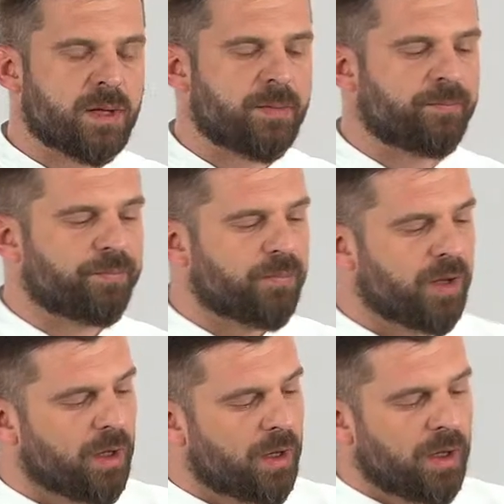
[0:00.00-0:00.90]
one.
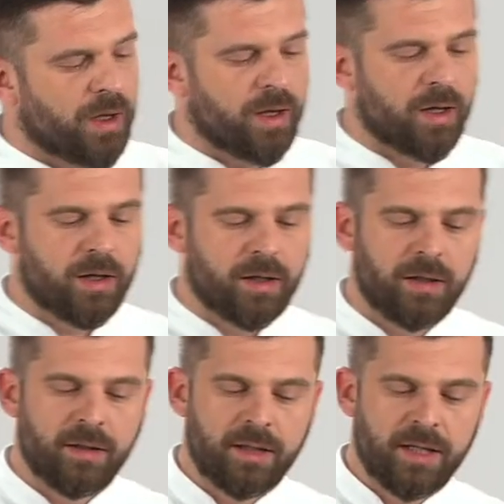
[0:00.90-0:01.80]

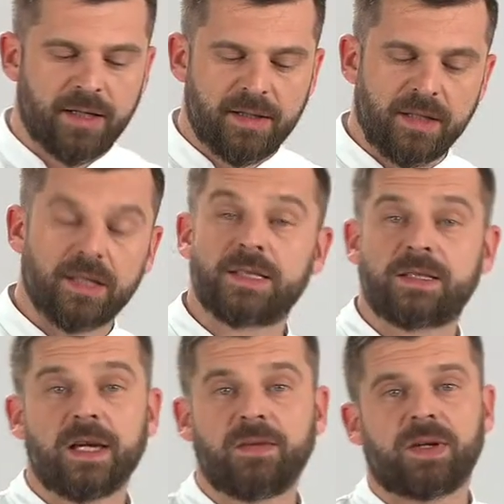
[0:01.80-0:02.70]
The other thing
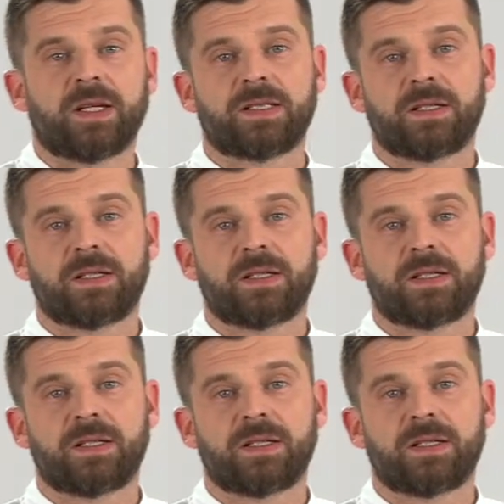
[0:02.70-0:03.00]
is savings.